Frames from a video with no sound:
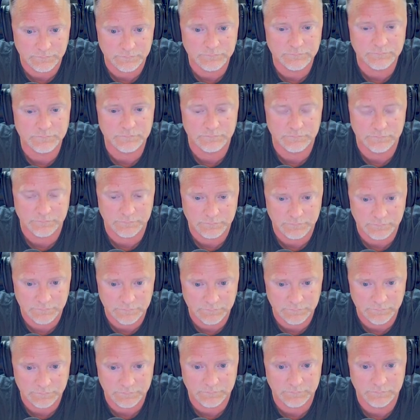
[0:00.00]

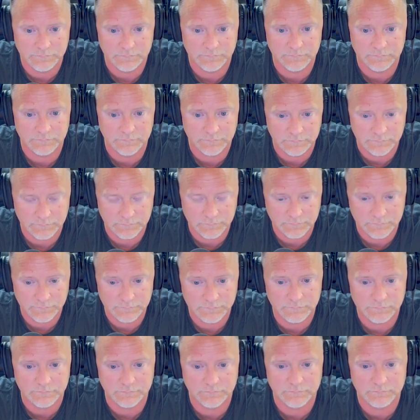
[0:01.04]

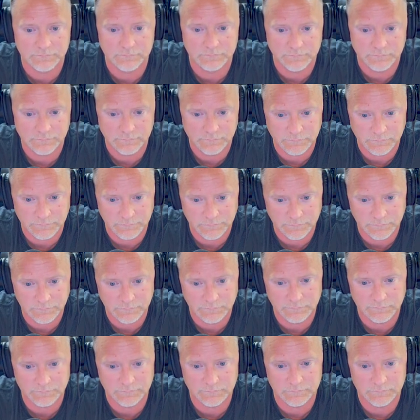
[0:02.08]

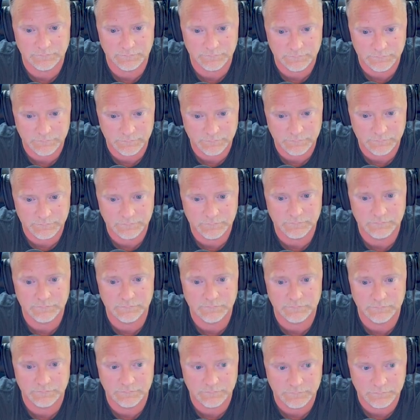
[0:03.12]

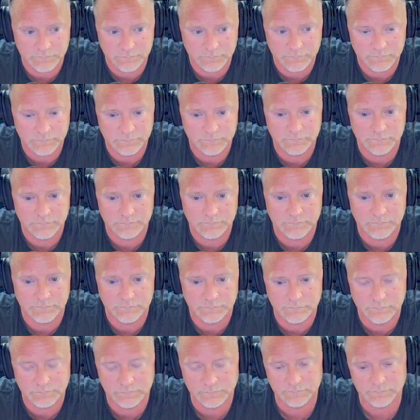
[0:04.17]

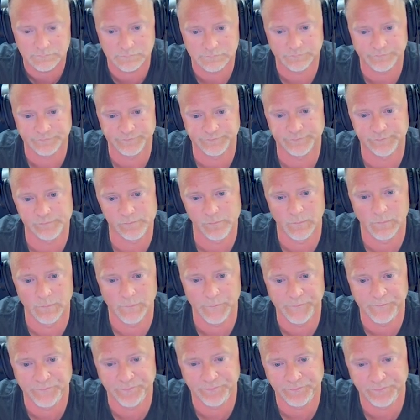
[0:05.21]

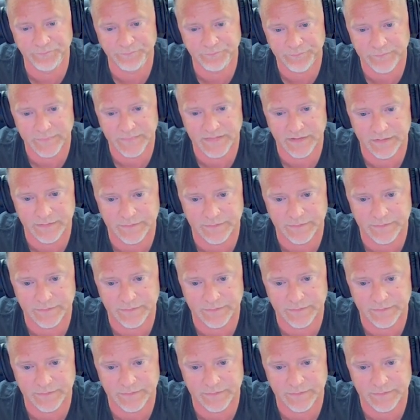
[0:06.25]
(not speaking)